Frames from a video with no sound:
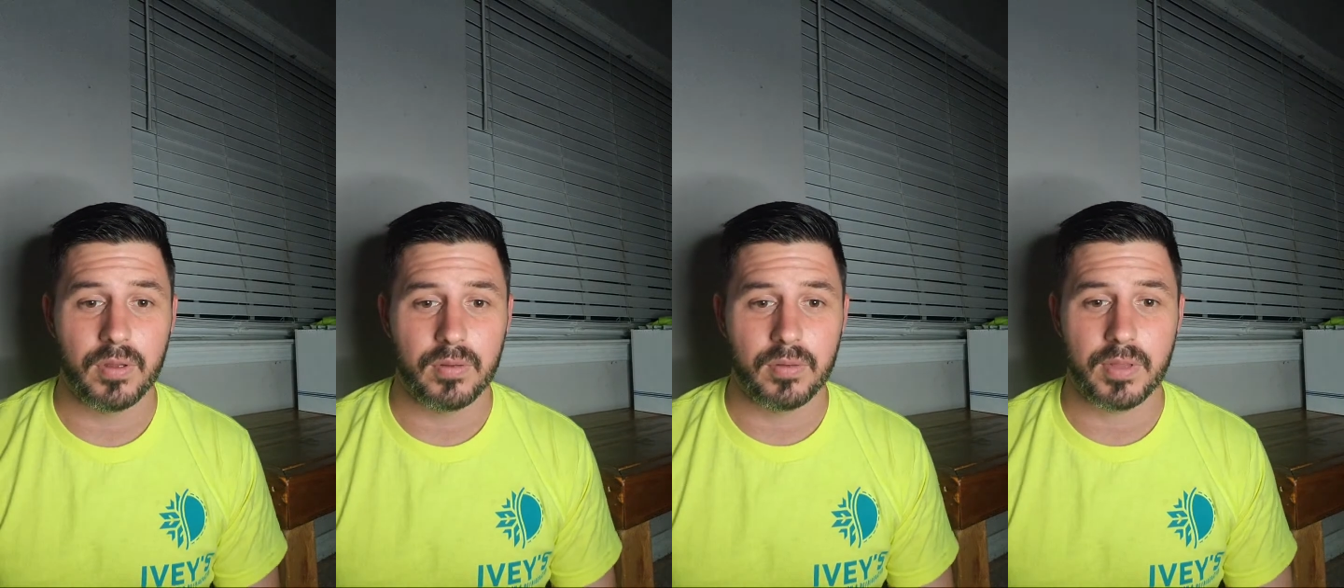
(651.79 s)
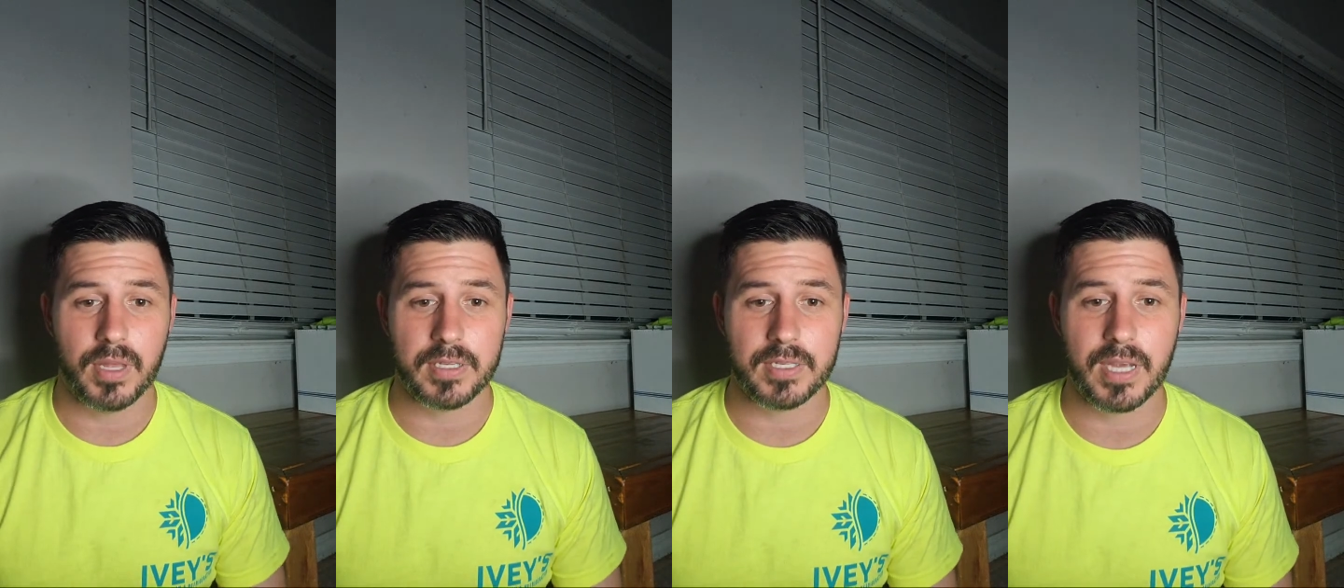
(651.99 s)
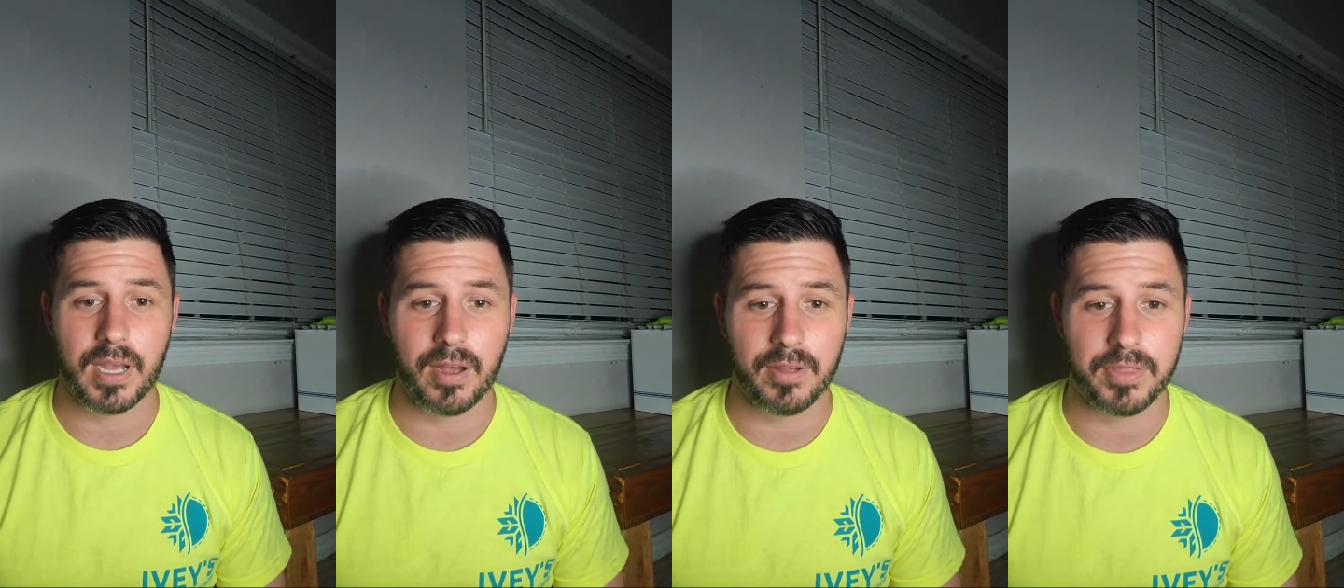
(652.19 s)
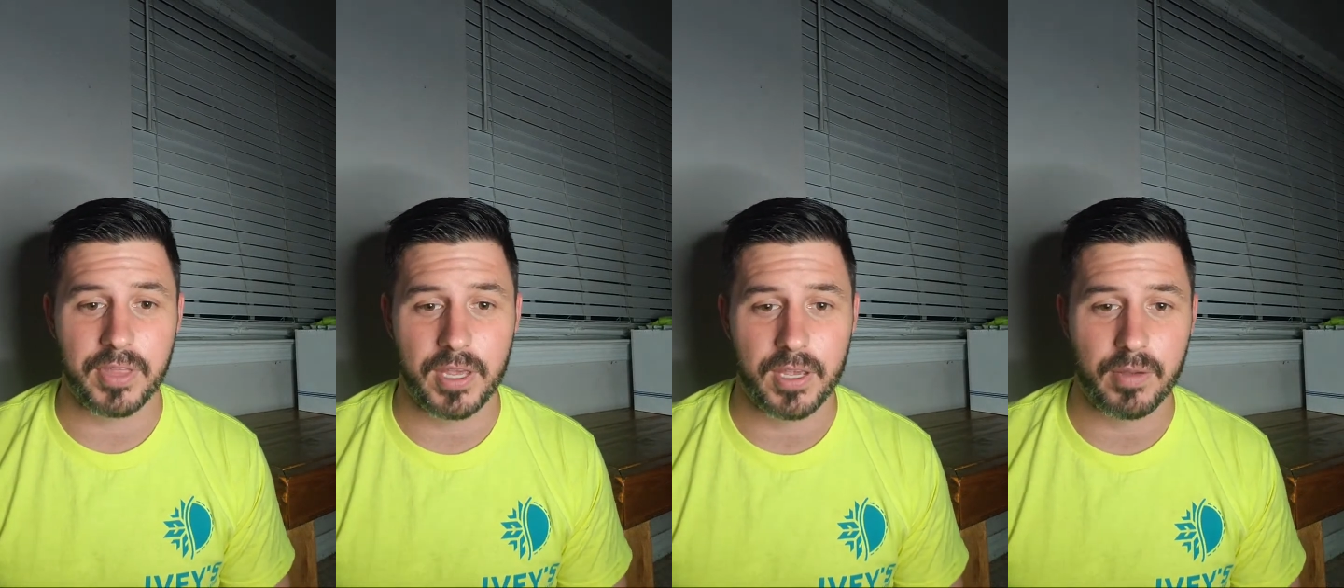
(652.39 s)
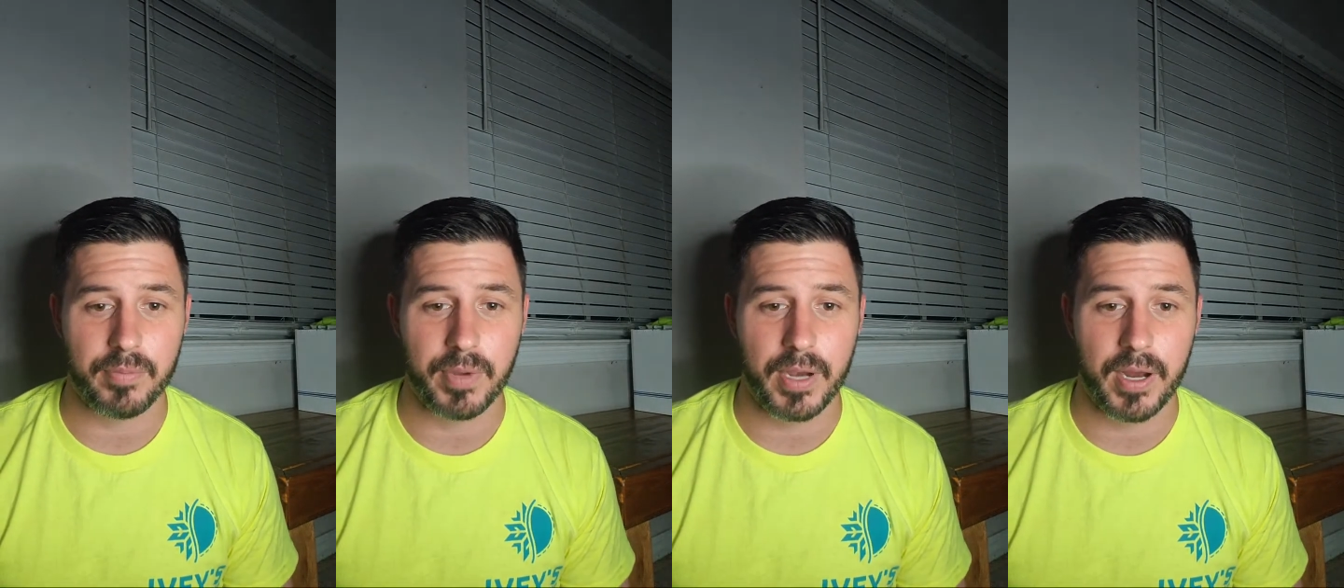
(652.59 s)
That's how I
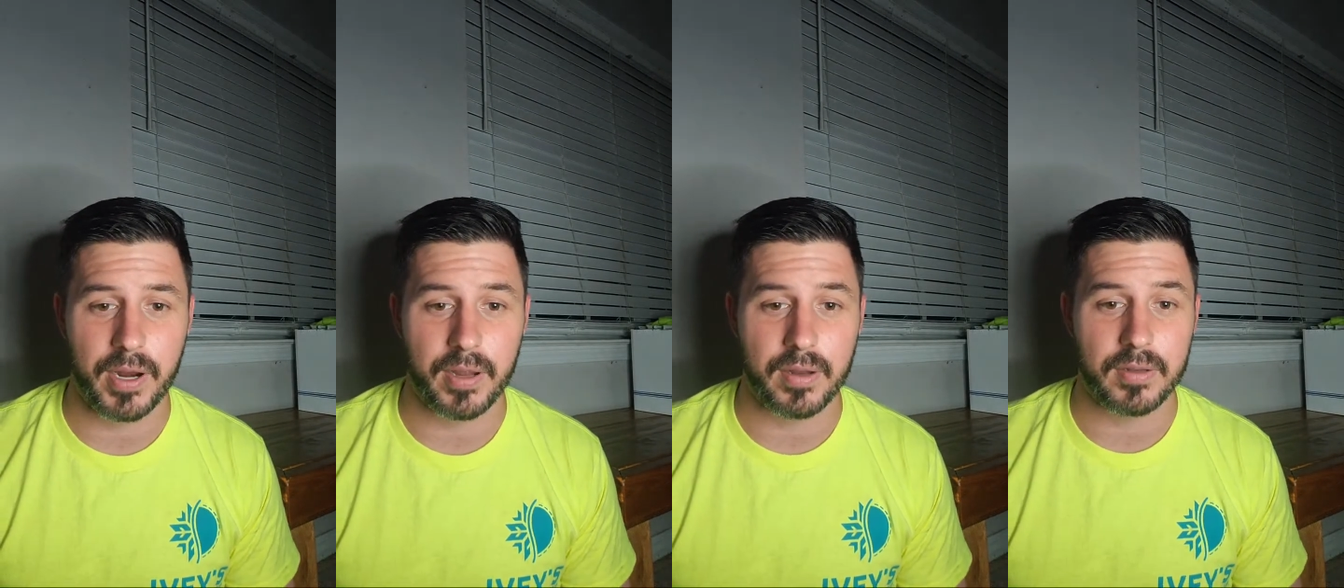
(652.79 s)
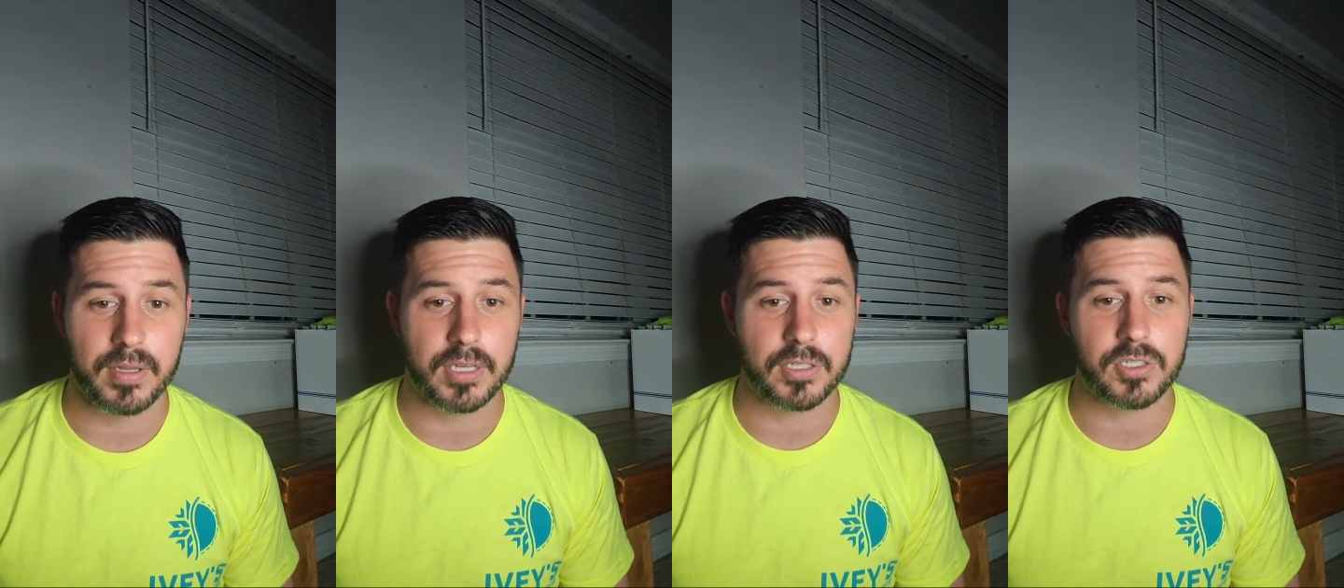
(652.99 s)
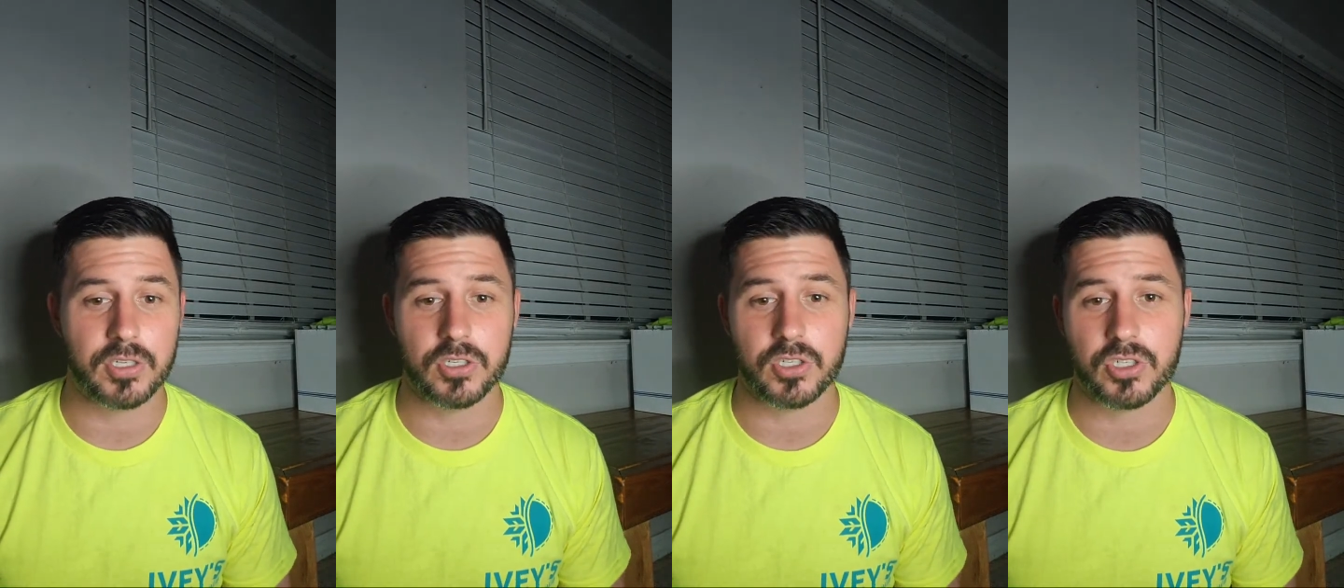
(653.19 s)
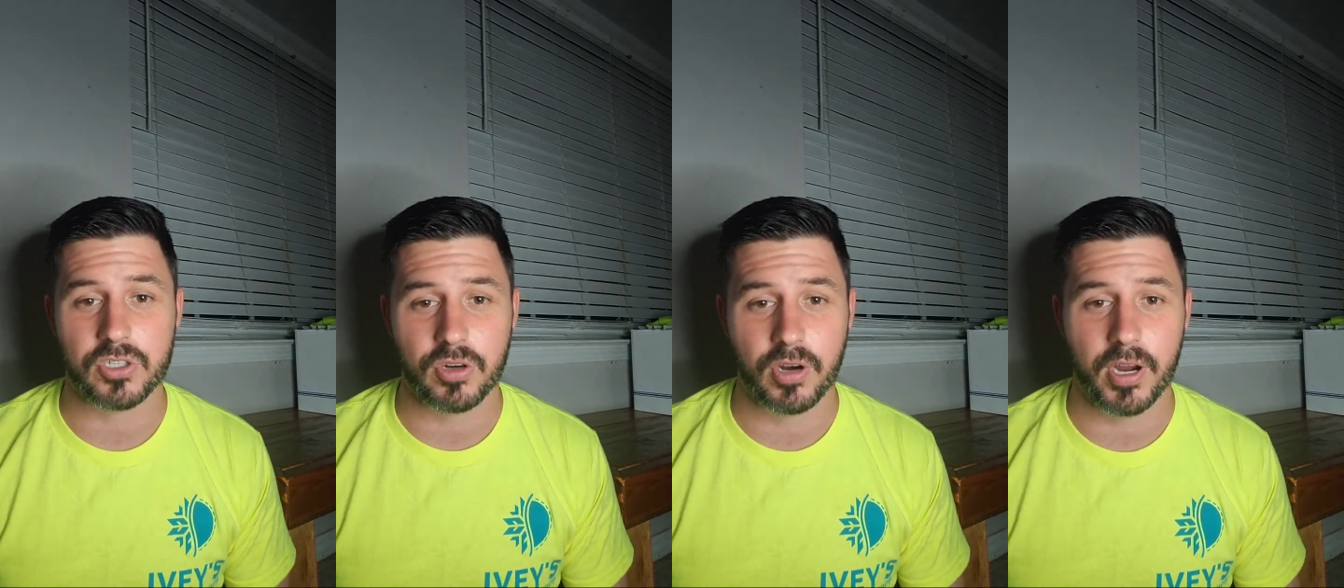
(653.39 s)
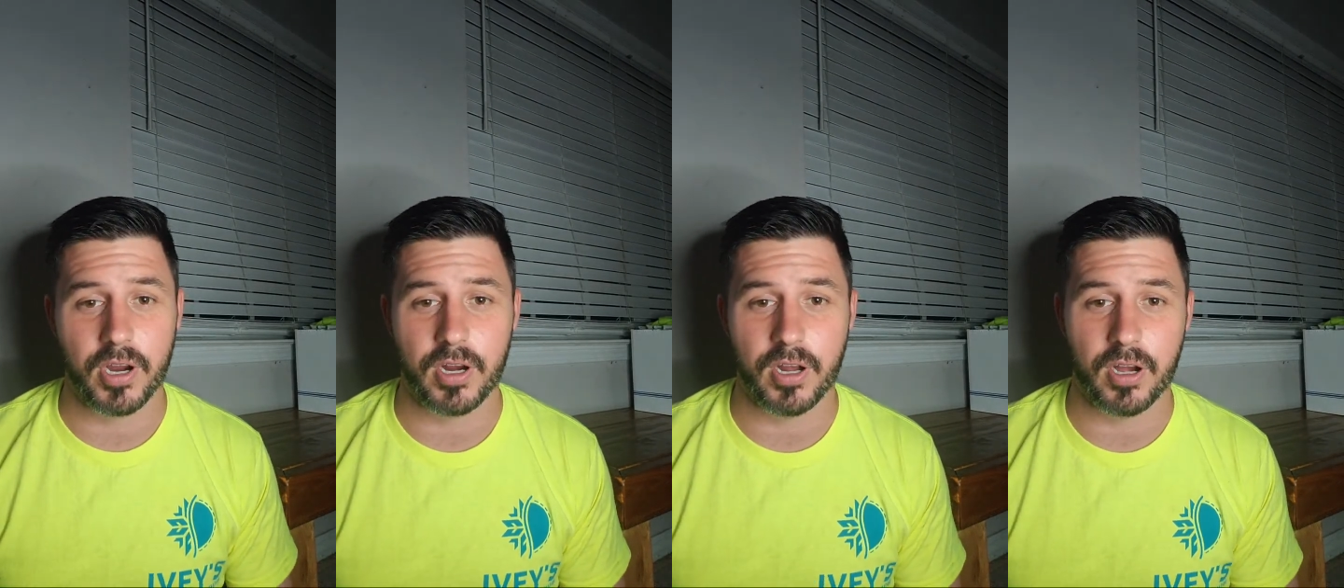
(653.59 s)
think about it. That's just
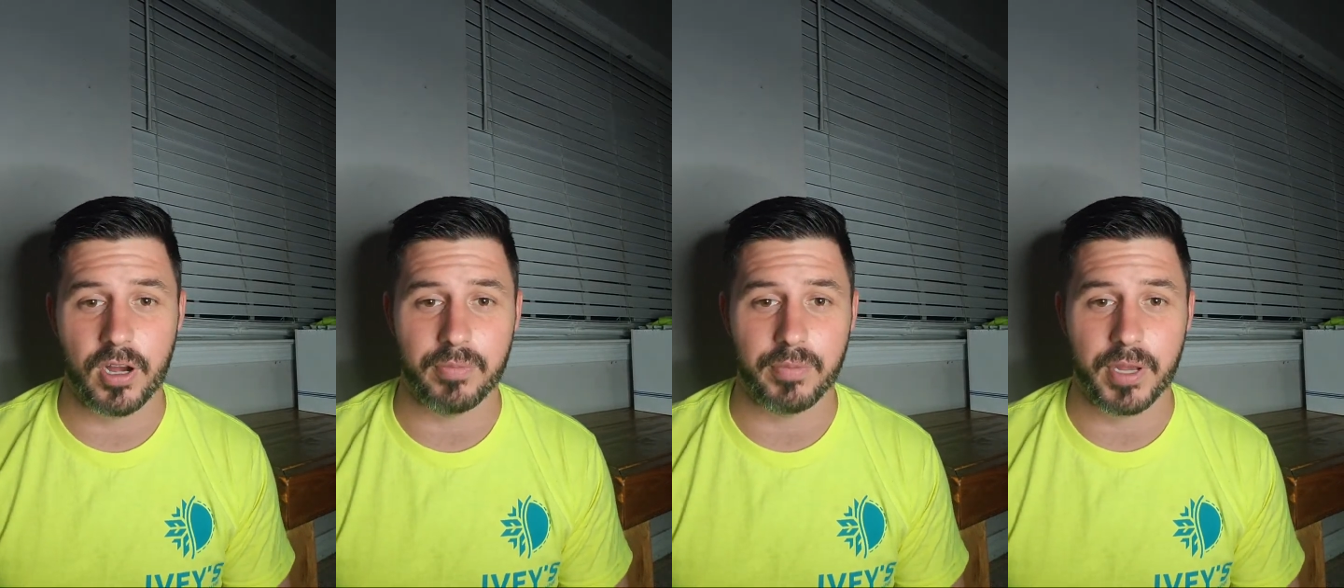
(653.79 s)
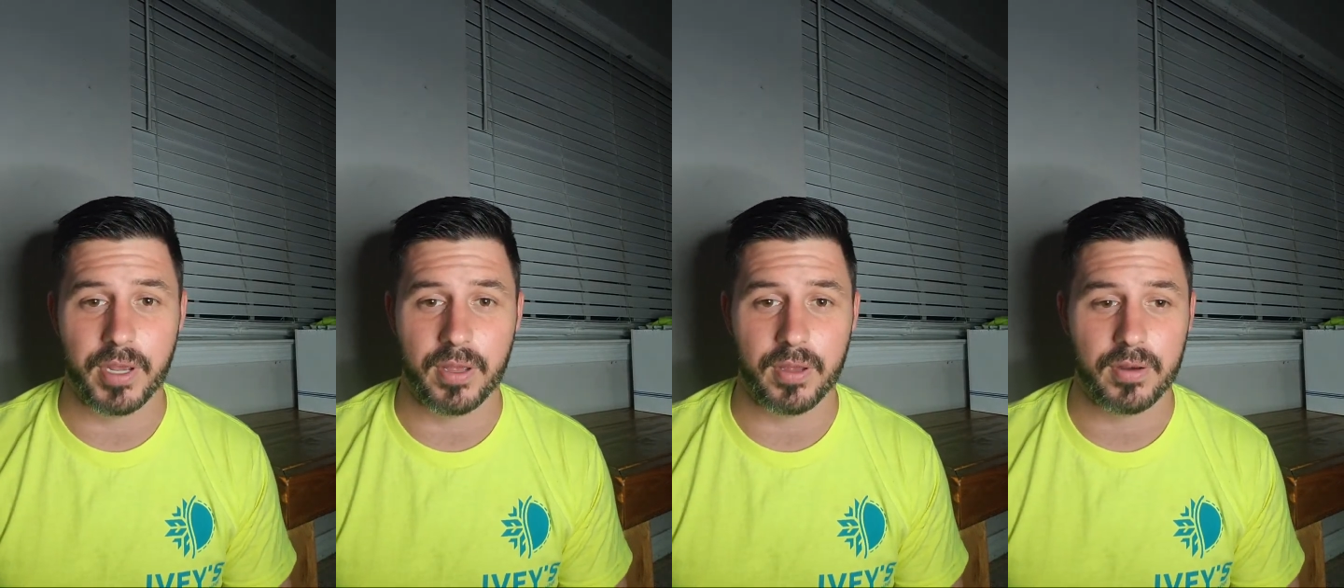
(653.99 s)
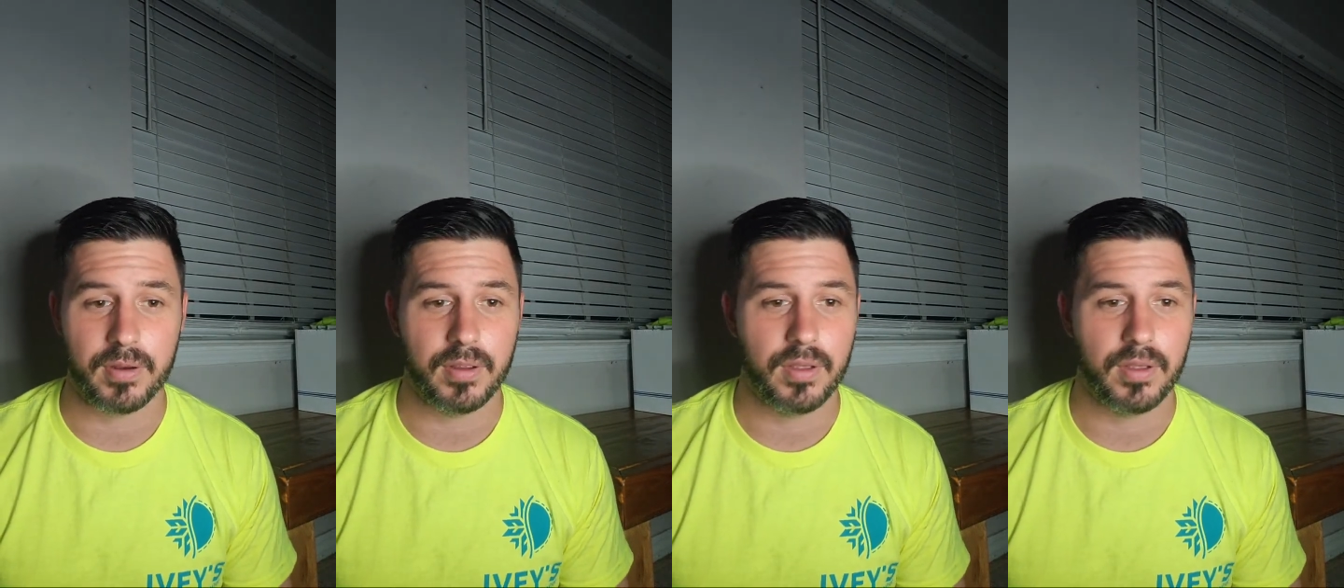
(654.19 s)
straight up, man.